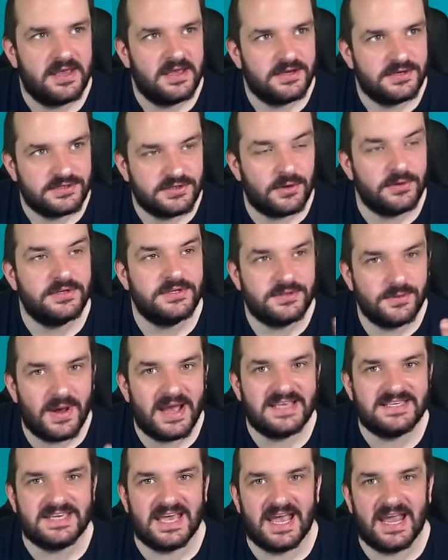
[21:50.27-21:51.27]
Son to
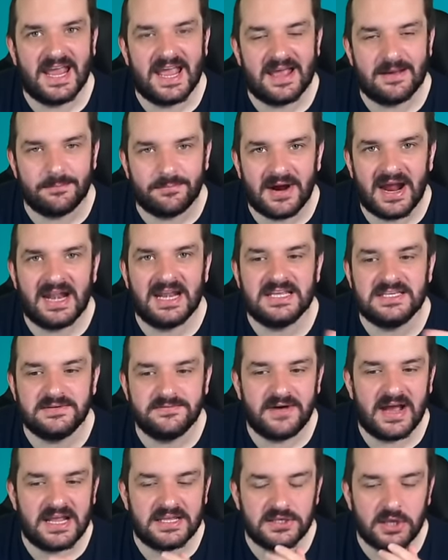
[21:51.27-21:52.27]
Eze and Bradley to
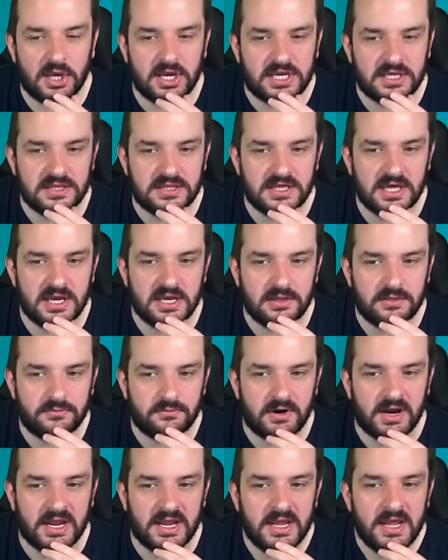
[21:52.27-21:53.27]
Van Dijk in
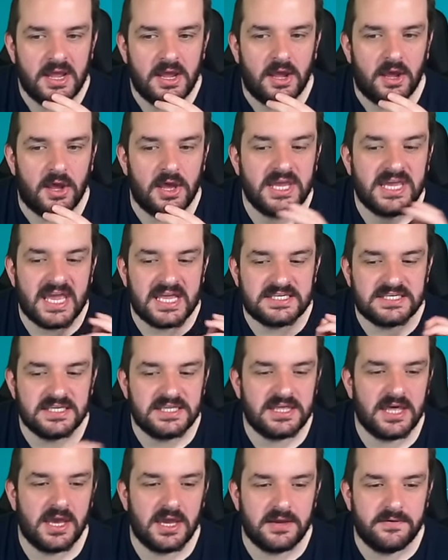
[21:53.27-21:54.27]
thirty-three, I get to
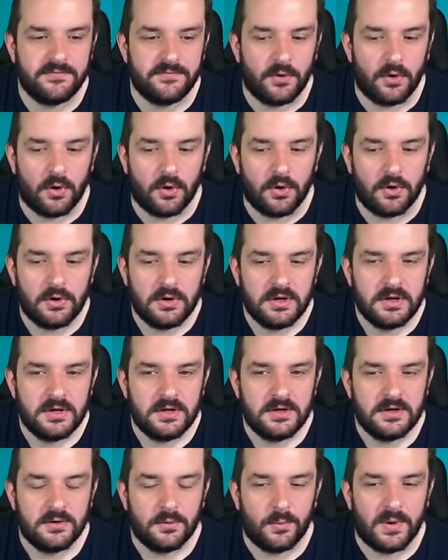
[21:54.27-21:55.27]
thirty-four
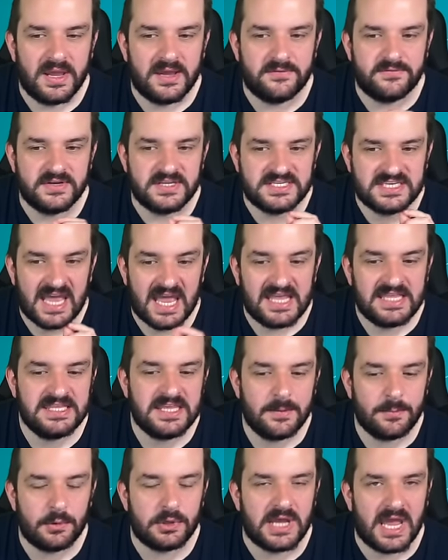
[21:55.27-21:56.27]
with ten
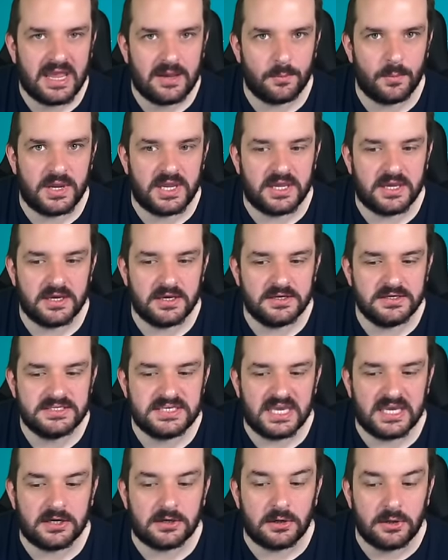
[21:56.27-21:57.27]
double game weekers,
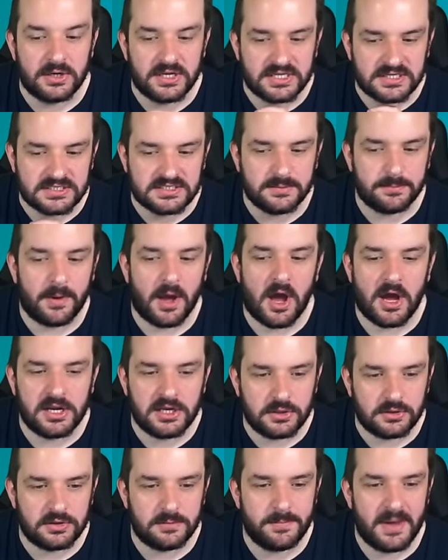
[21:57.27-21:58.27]
including
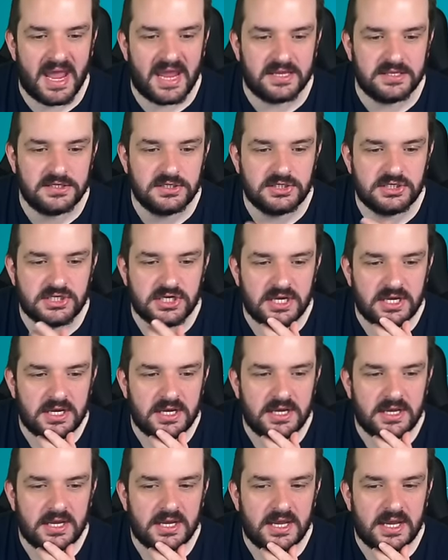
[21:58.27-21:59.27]
Zabarny on the bench,
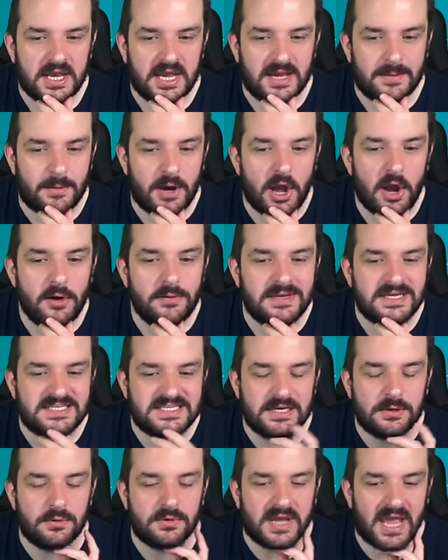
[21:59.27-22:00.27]
and my only
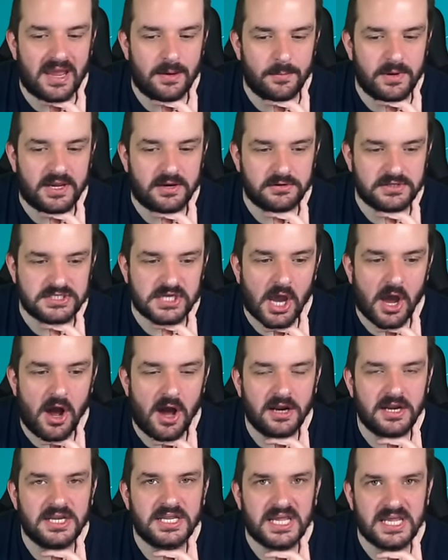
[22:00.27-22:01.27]
single game weeker is
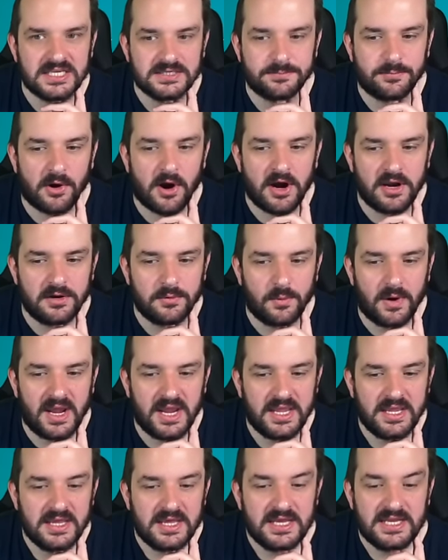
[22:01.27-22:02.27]
Haaland against Brighton
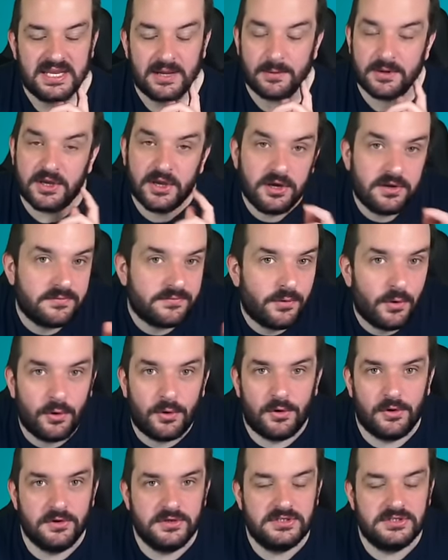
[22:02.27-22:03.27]
away. Now, I could, of
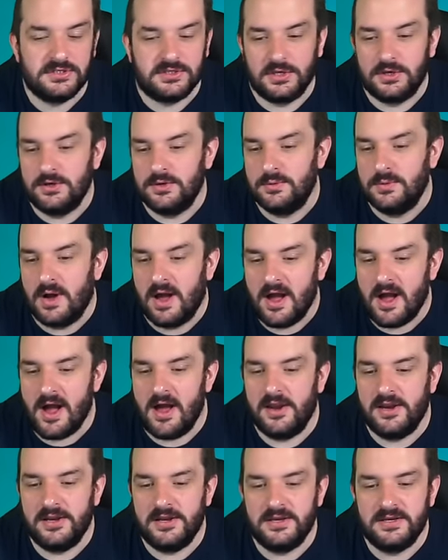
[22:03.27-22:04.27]
course, do
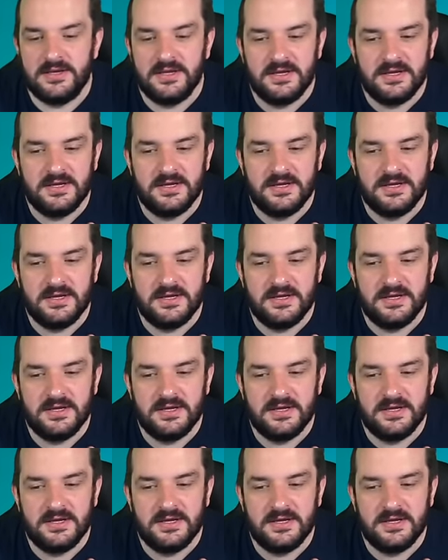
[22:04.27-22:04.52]
Haaland